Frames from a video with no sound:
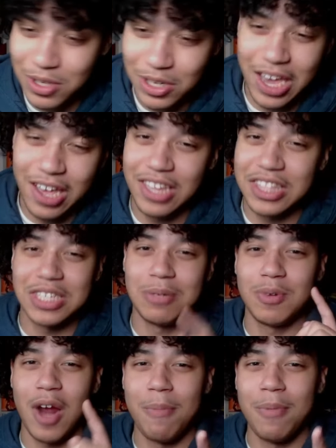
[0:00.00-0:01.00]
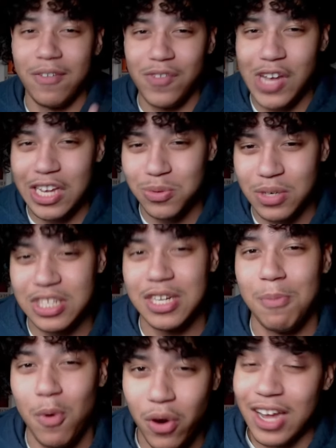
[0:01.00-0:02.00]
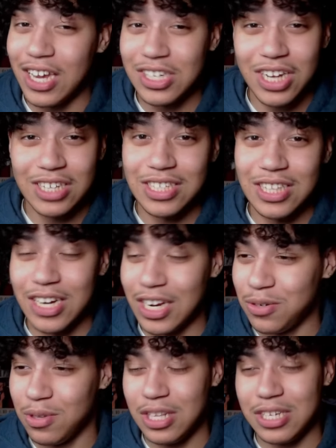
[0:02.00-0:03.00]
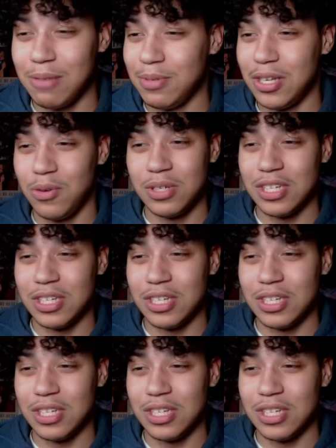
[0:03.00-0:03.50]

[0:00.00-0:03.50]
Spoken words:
So yeah, hit the subscribe button if you guys want to see more. Catch you guys in the next one. This episode was